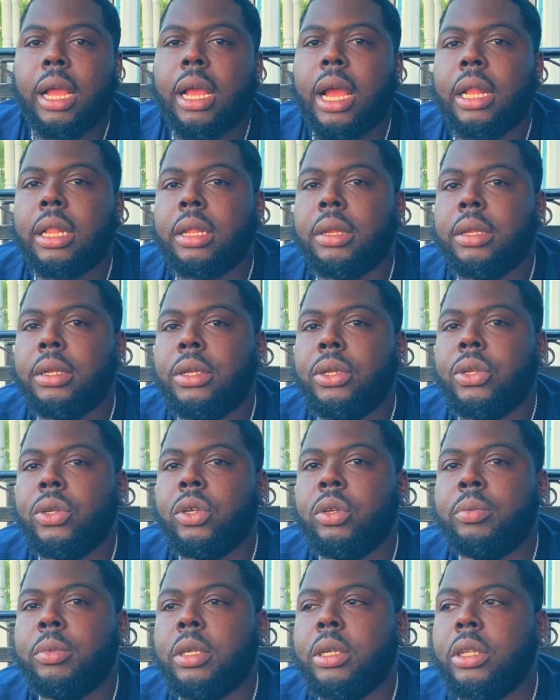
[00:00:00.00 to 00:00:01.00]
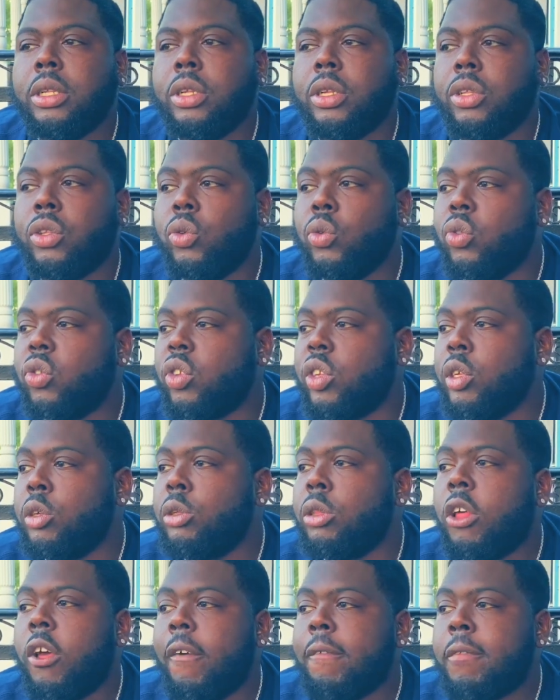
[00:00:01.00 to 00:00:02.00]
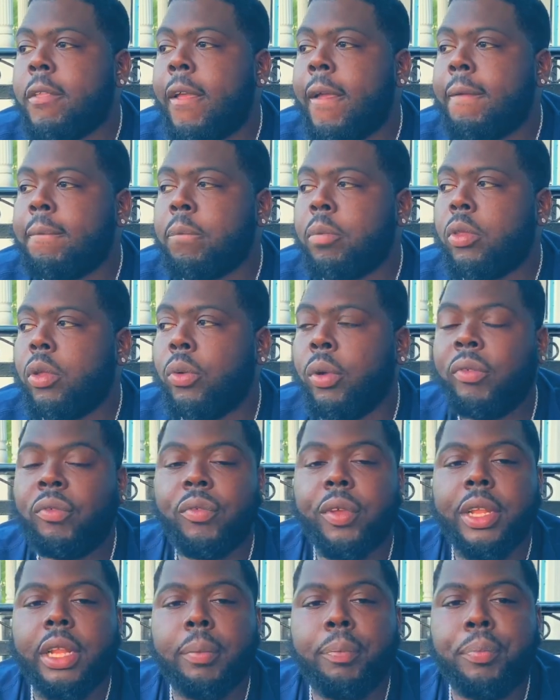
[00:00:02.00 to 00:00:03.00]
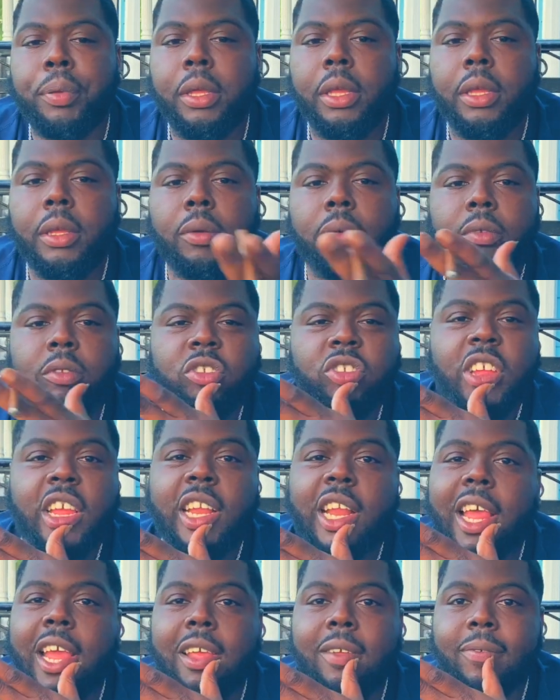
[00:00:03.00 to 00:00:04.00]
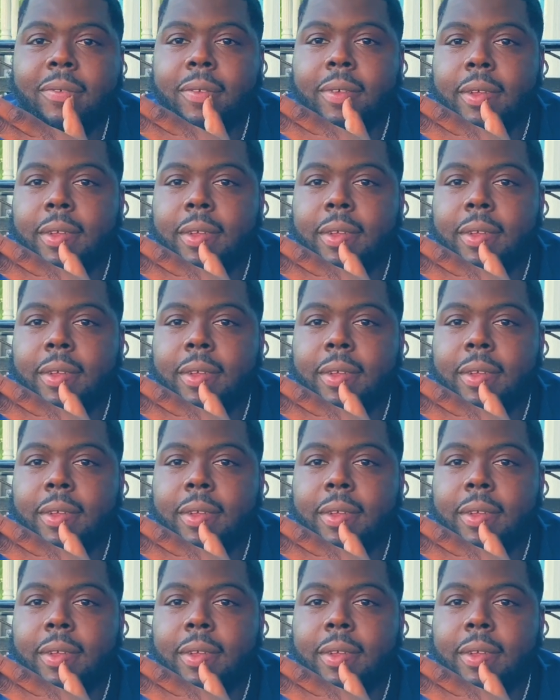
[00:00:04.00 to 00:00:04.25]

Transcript: I got the, you hear me, the two singles off there with Fendi P, with Jet Life.